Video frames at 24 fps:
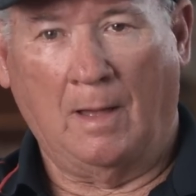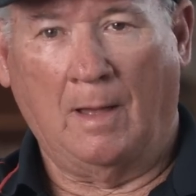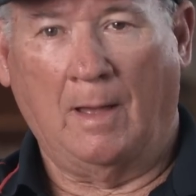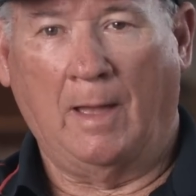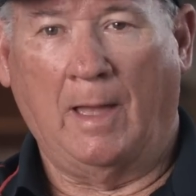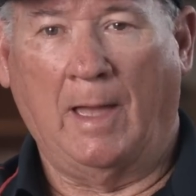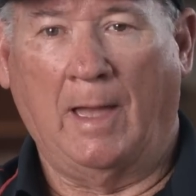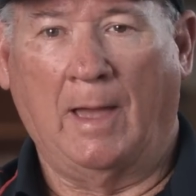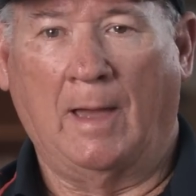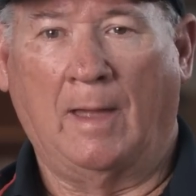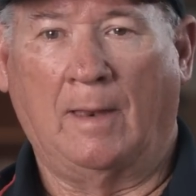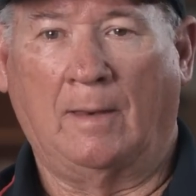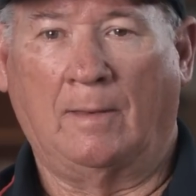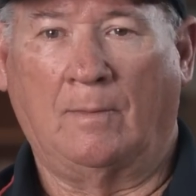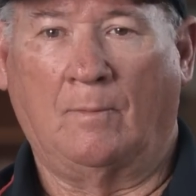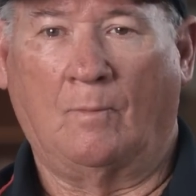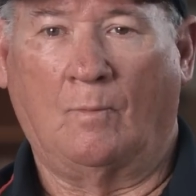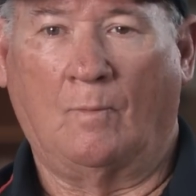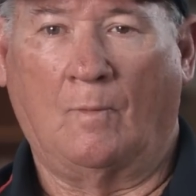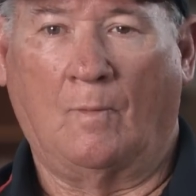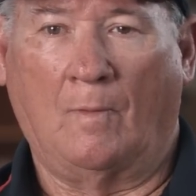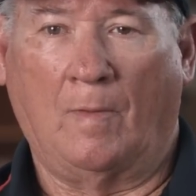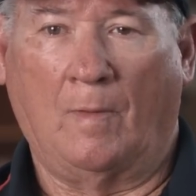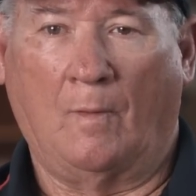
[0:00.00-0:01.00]
And
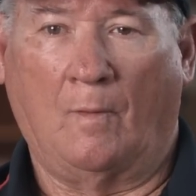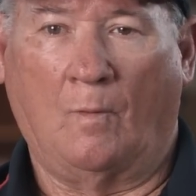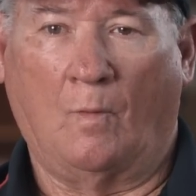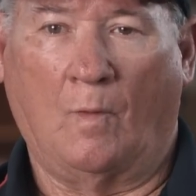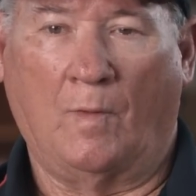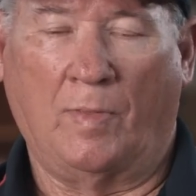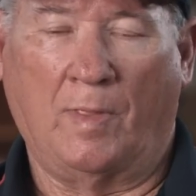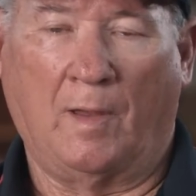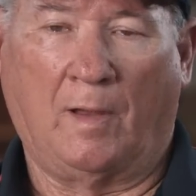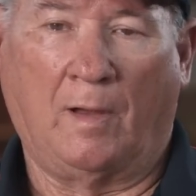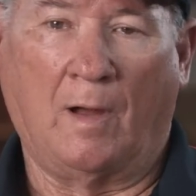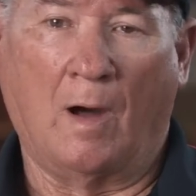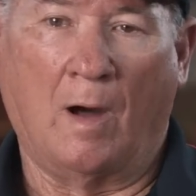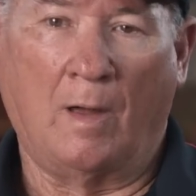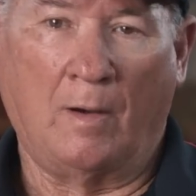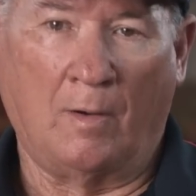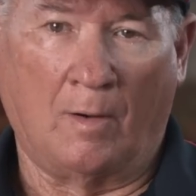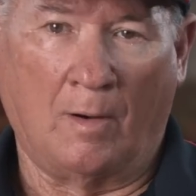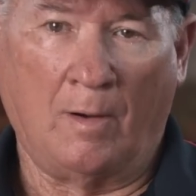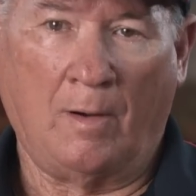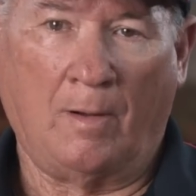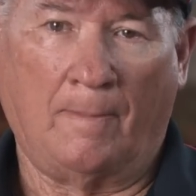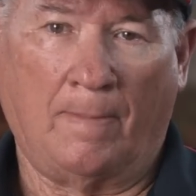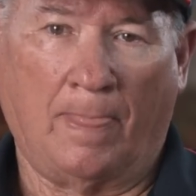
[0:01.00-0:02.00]
when the
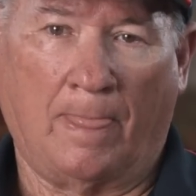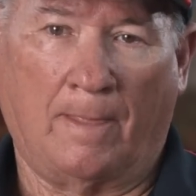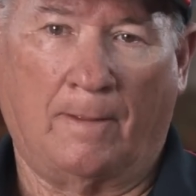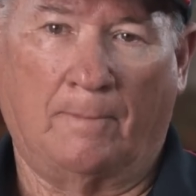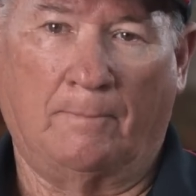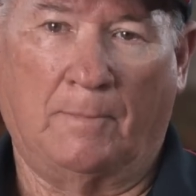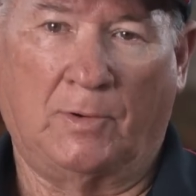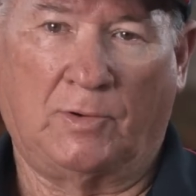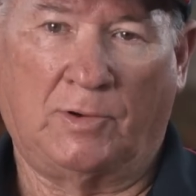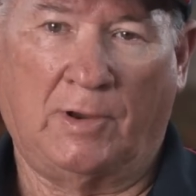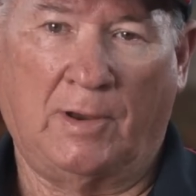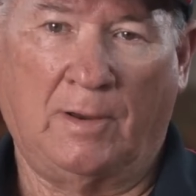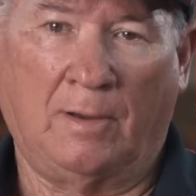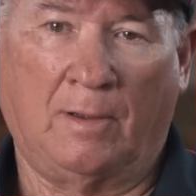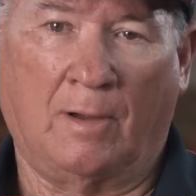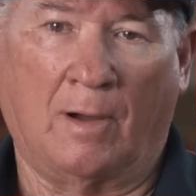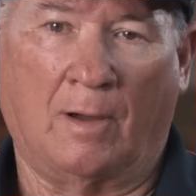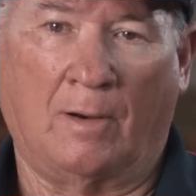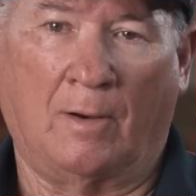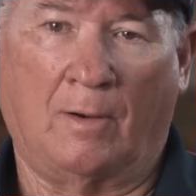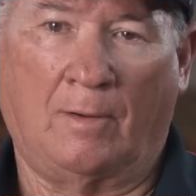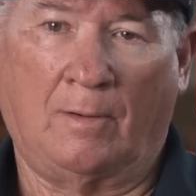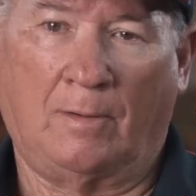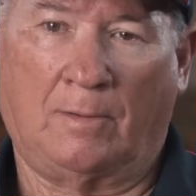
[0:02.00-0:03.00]
gunner, machine
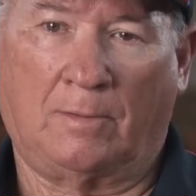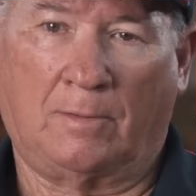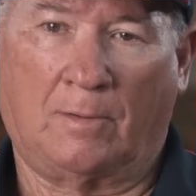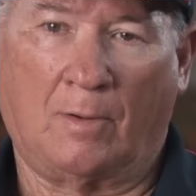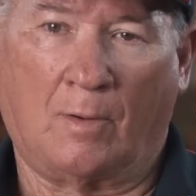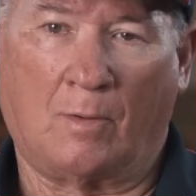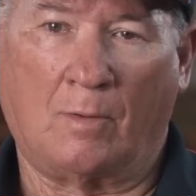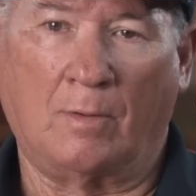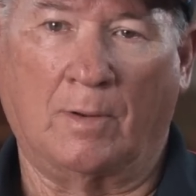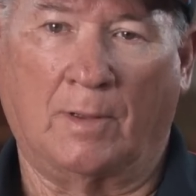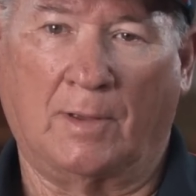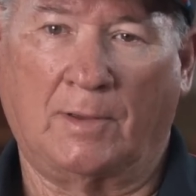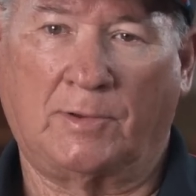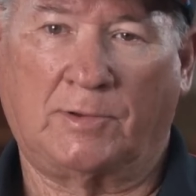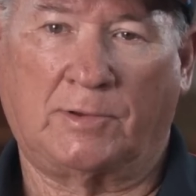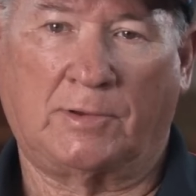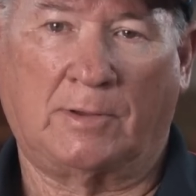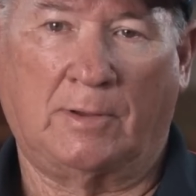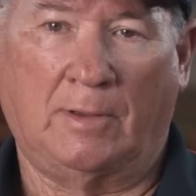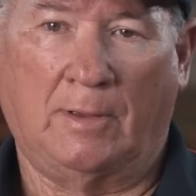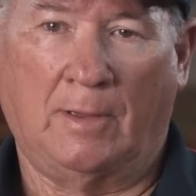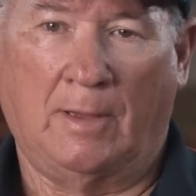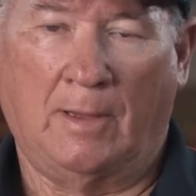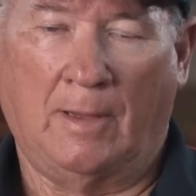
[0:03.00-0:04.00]
gunner, told us,
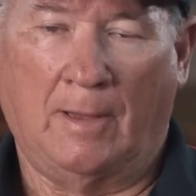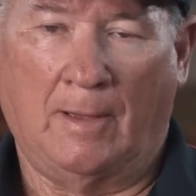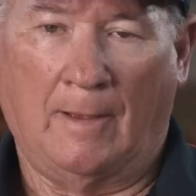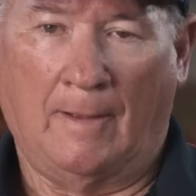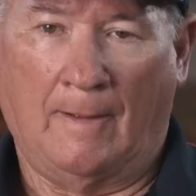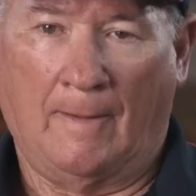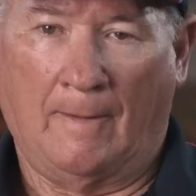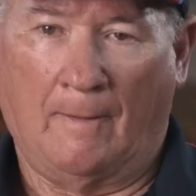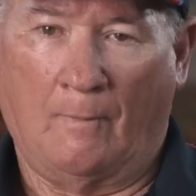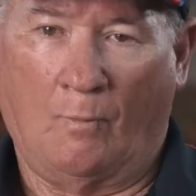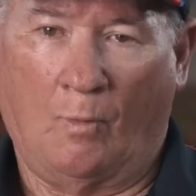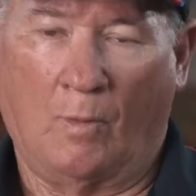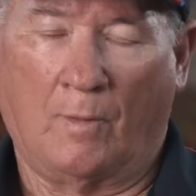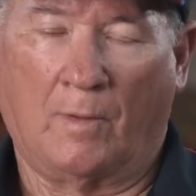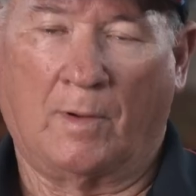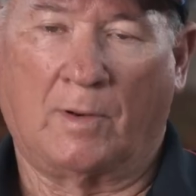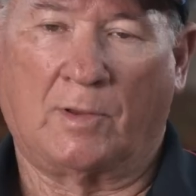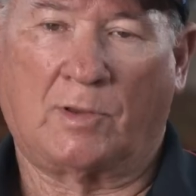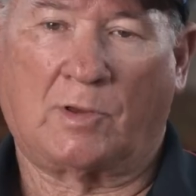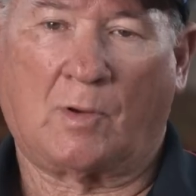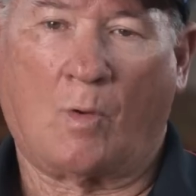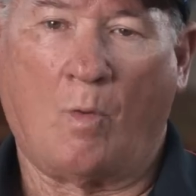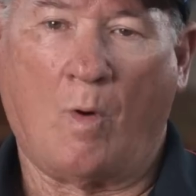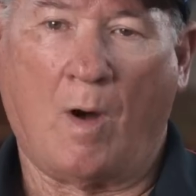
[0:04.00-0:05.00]
we're
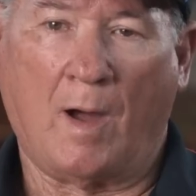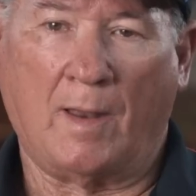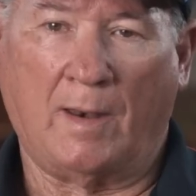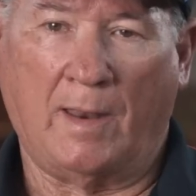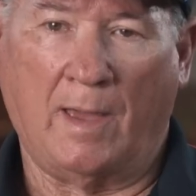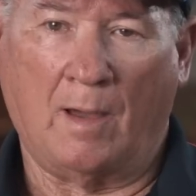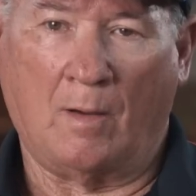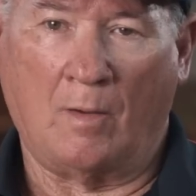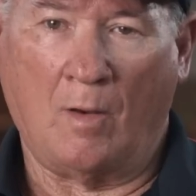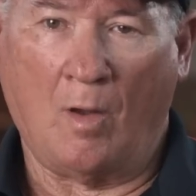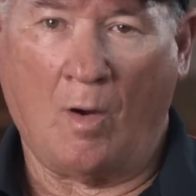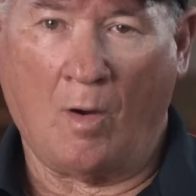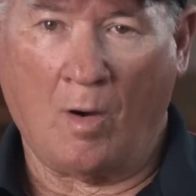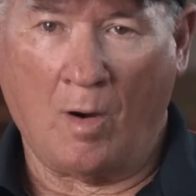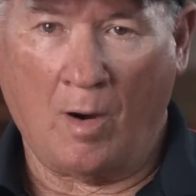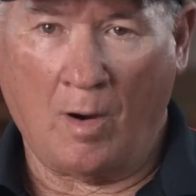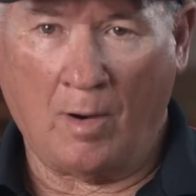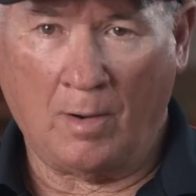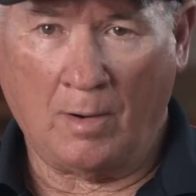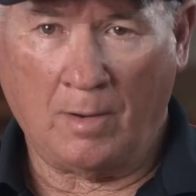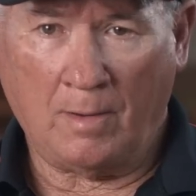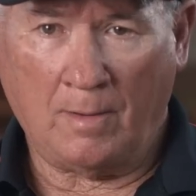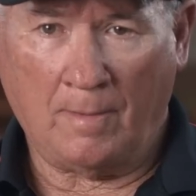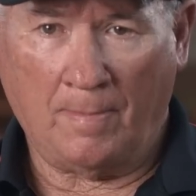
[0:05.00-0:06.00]
gonna squat down
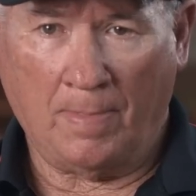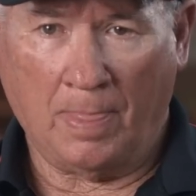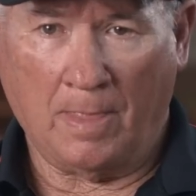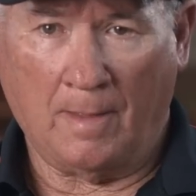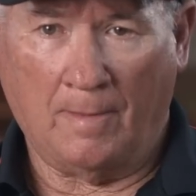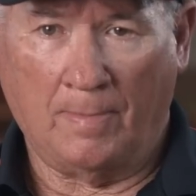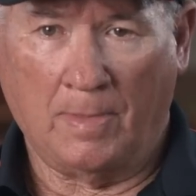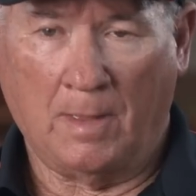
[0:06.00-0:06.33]
hard,